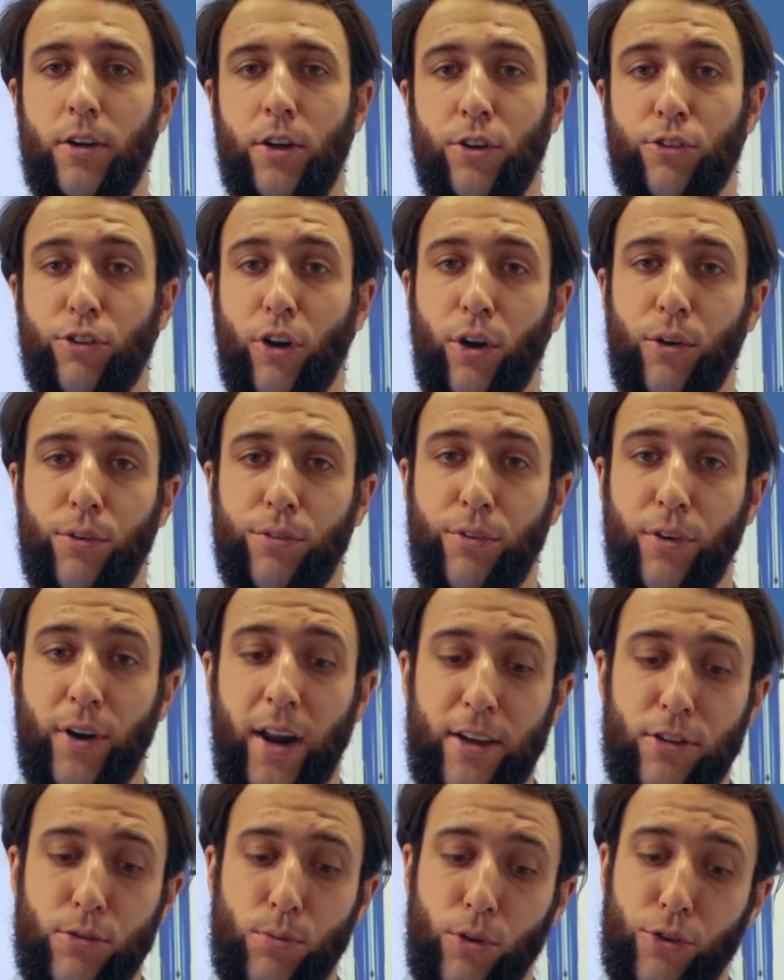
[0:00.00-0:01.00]
So for an
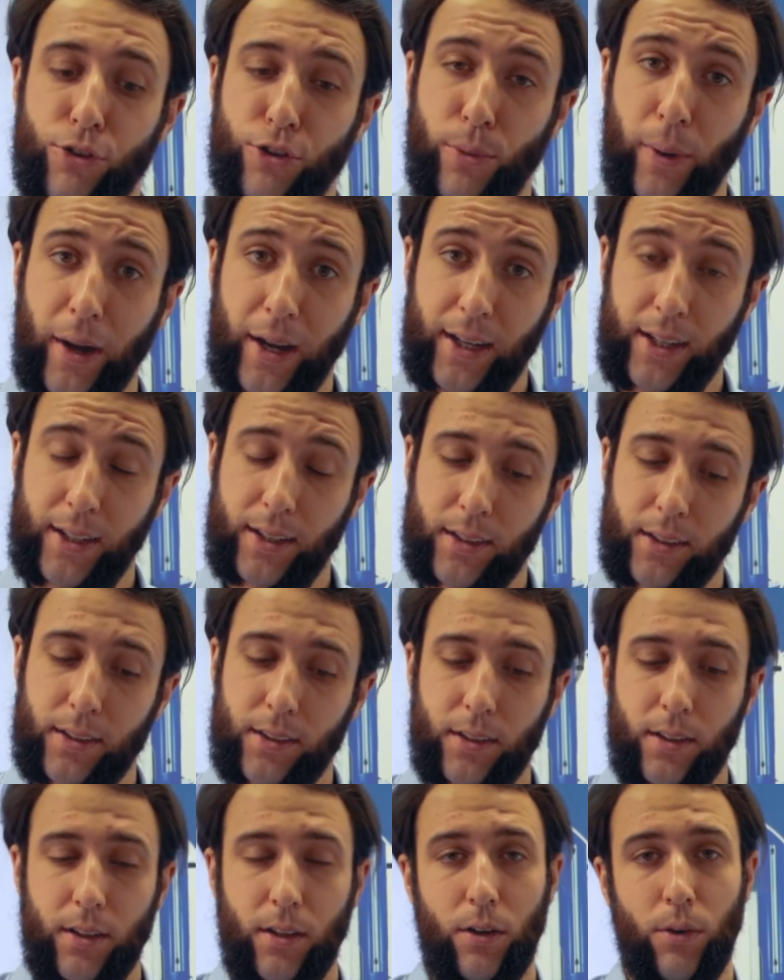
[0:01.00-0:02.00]
S128
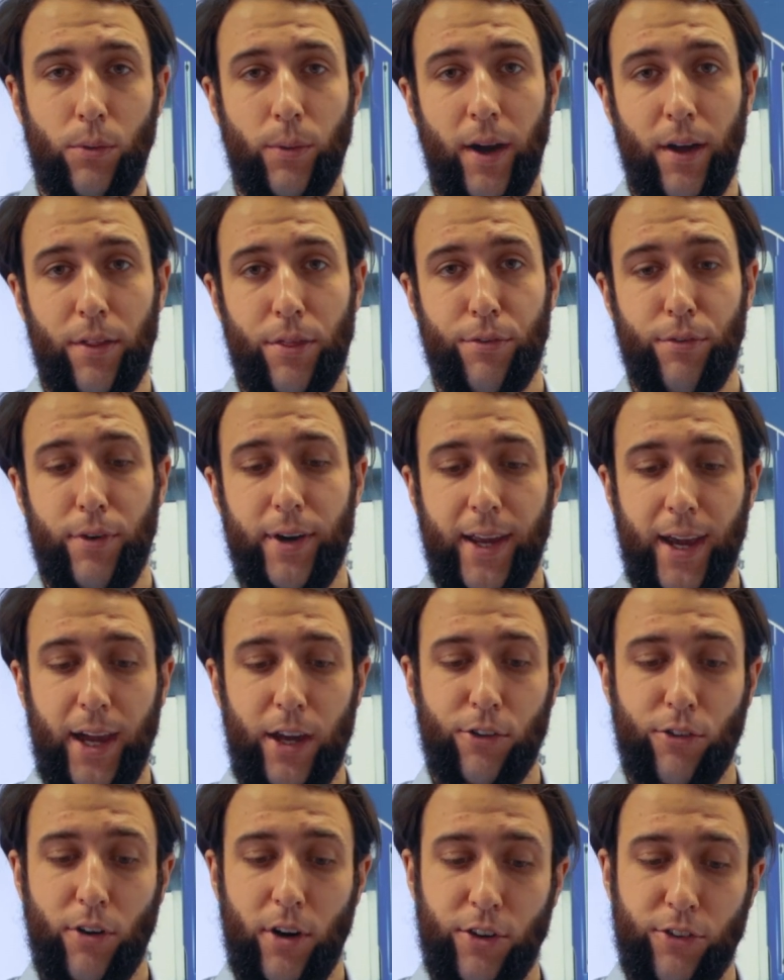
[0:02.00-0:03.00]
we have three
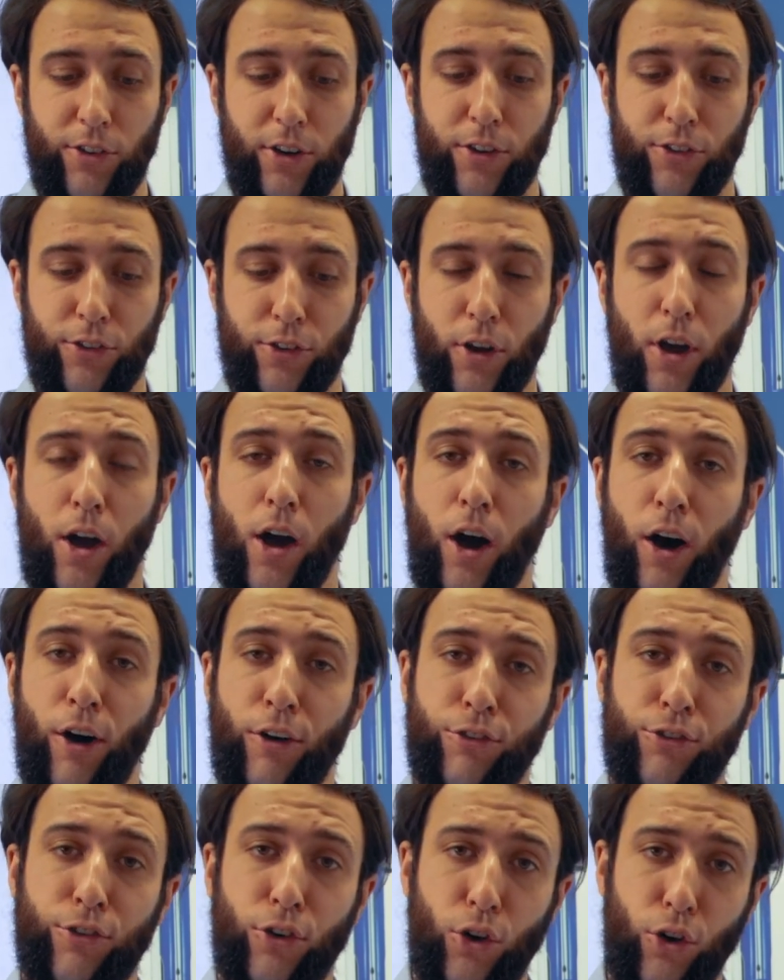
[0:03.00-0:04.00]
gauge ranges
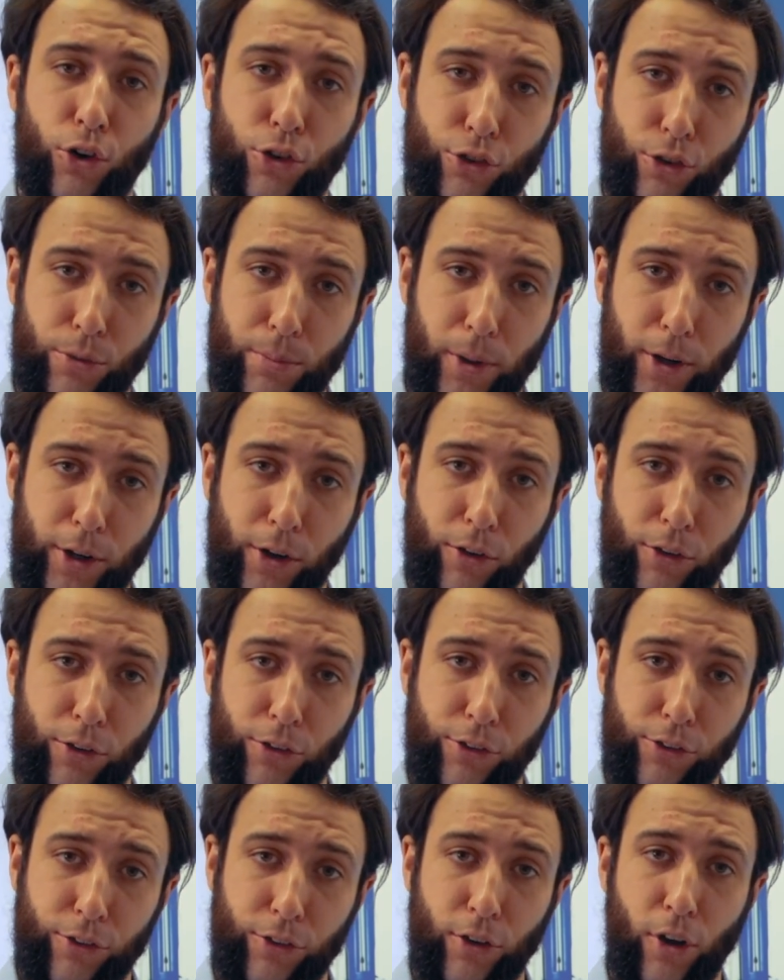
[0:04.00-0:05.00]
of 400
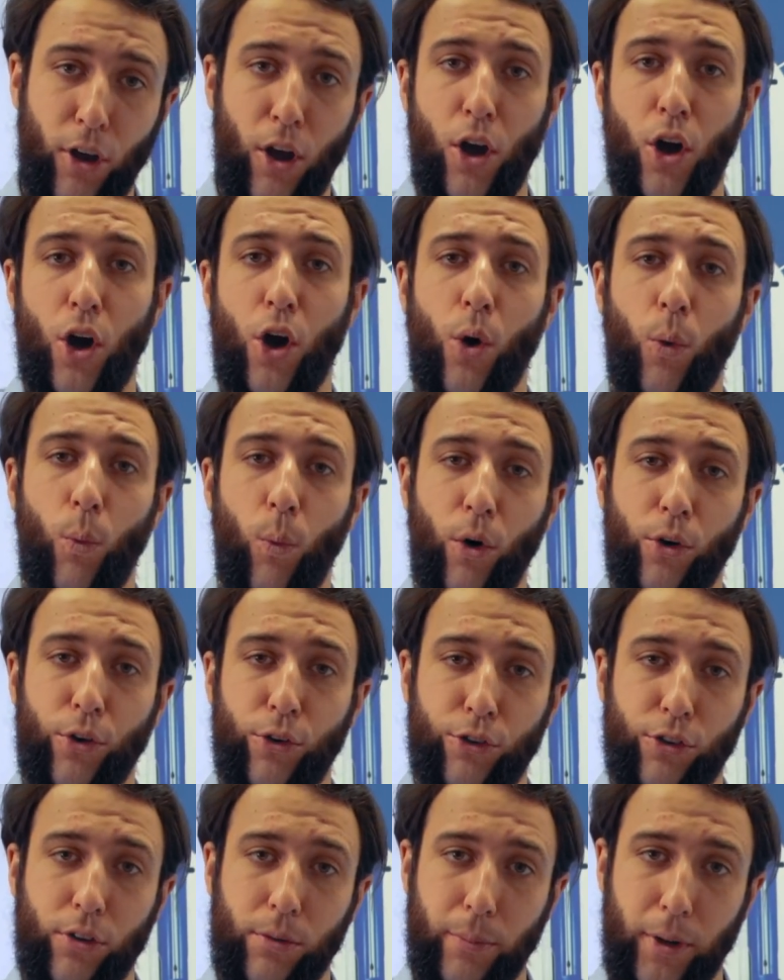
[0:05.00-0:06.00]
microns,
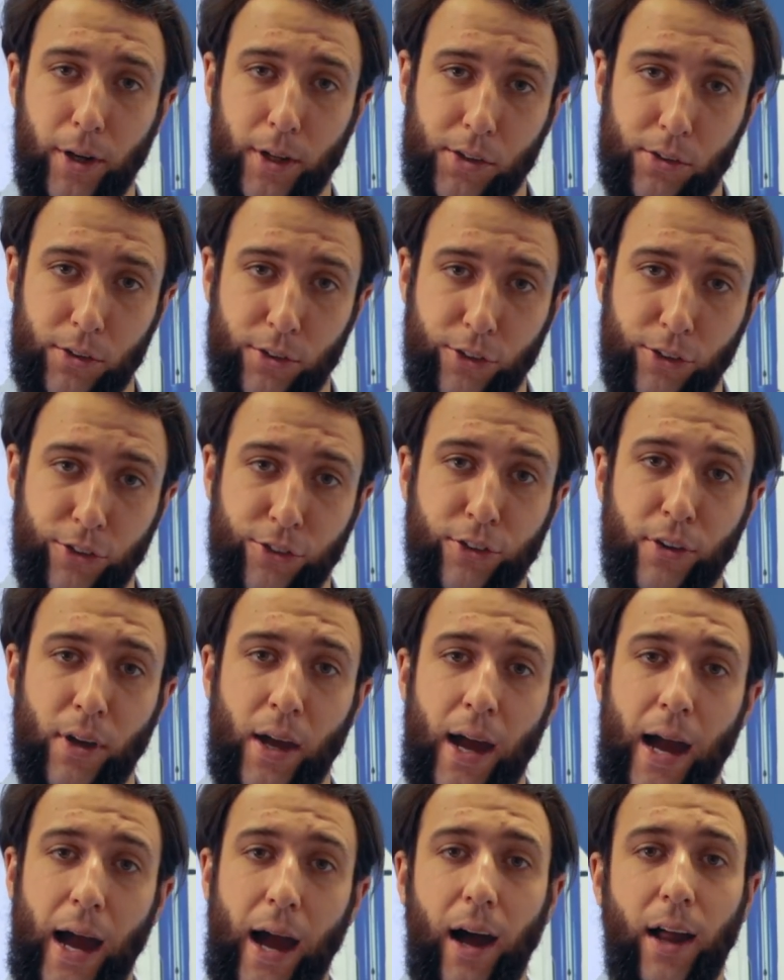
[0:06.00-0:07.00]
100 microns
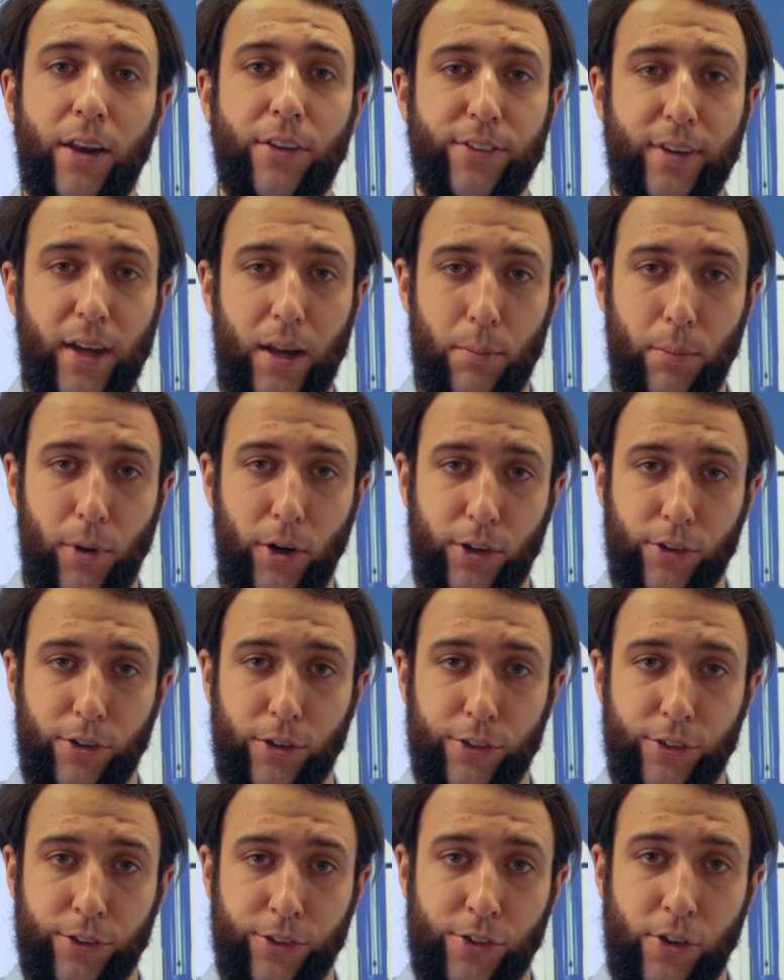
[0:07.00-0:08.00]
and 10
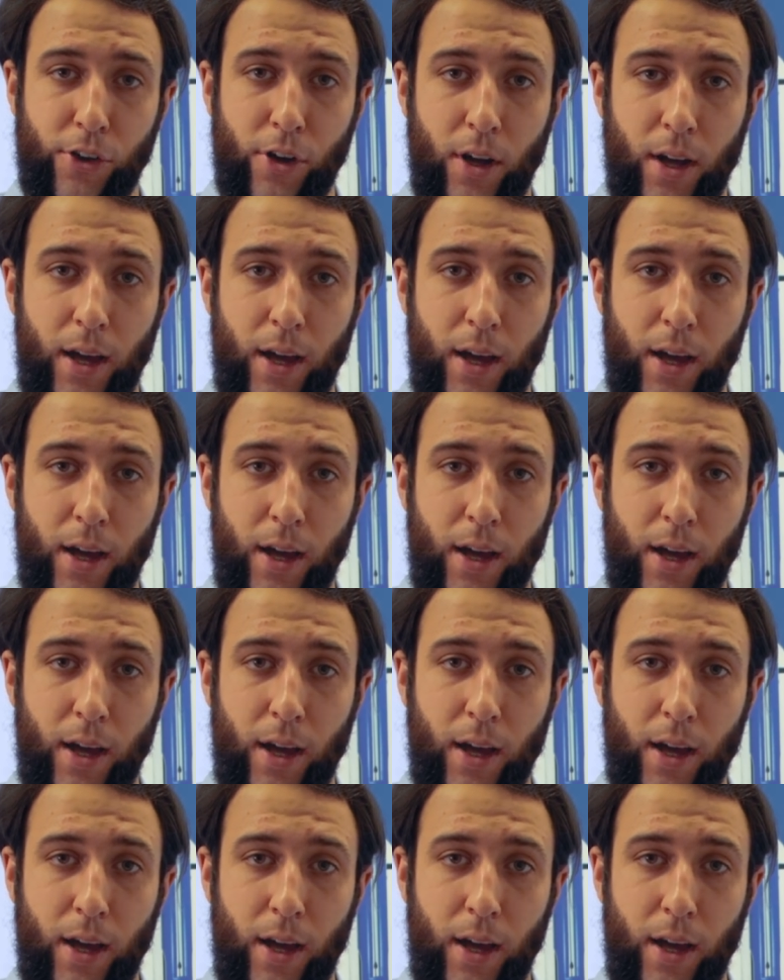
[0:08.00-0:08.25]
microns.